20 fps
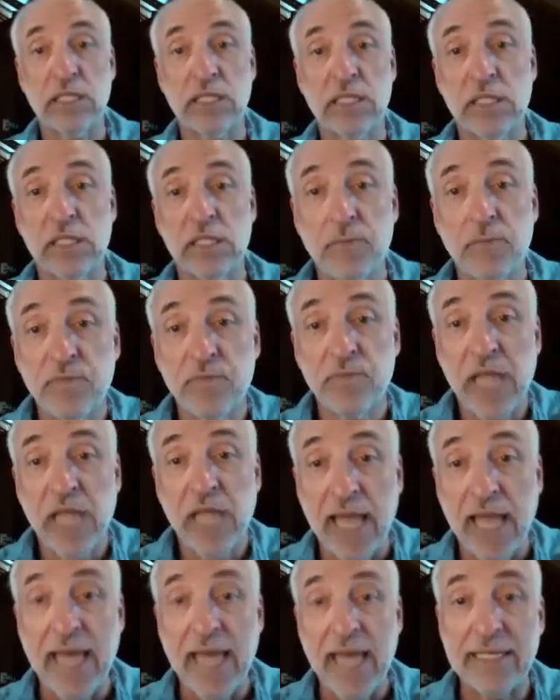plus
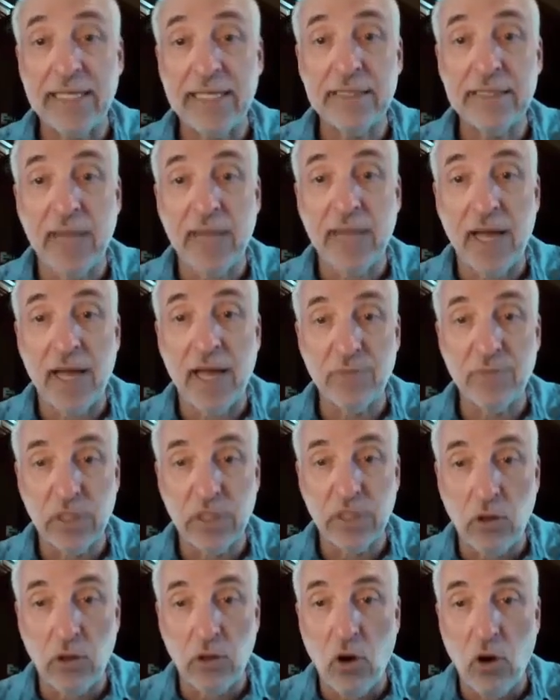n
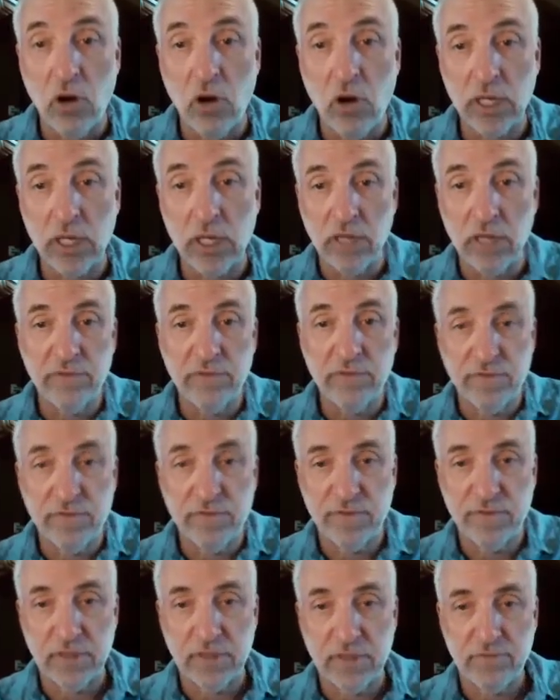times the log
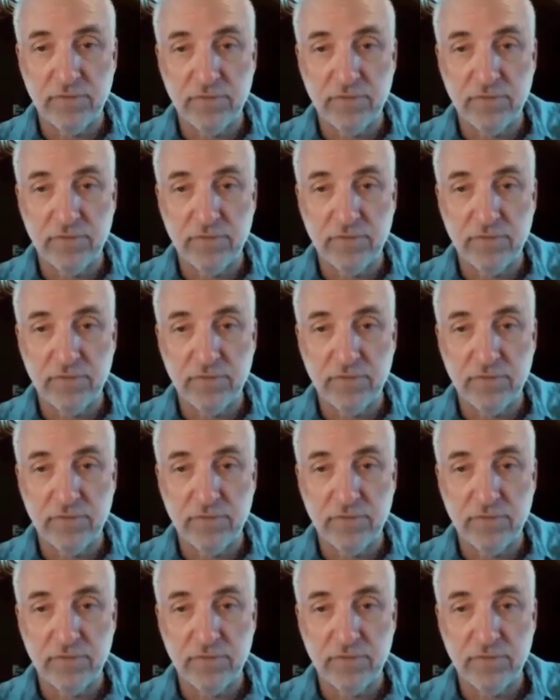of